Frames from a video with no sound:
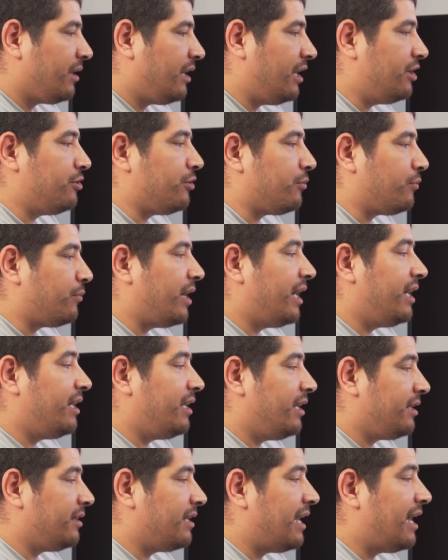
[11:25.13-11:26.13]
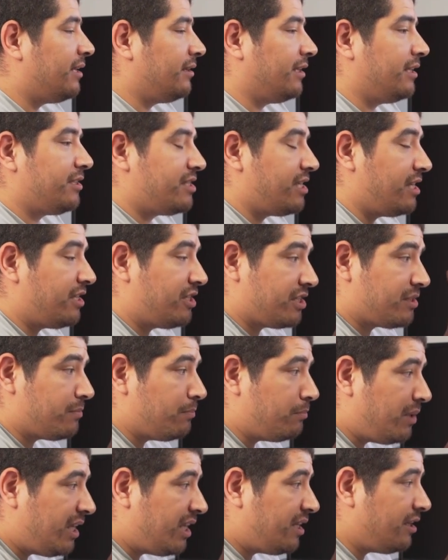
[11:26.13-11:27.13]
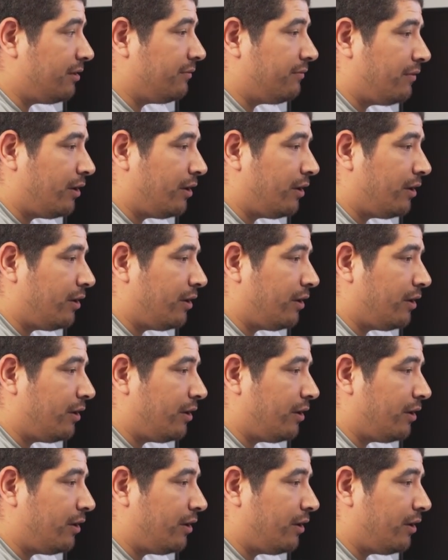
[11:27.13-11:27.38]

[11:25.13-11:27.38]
and you're rating that, let's say, just media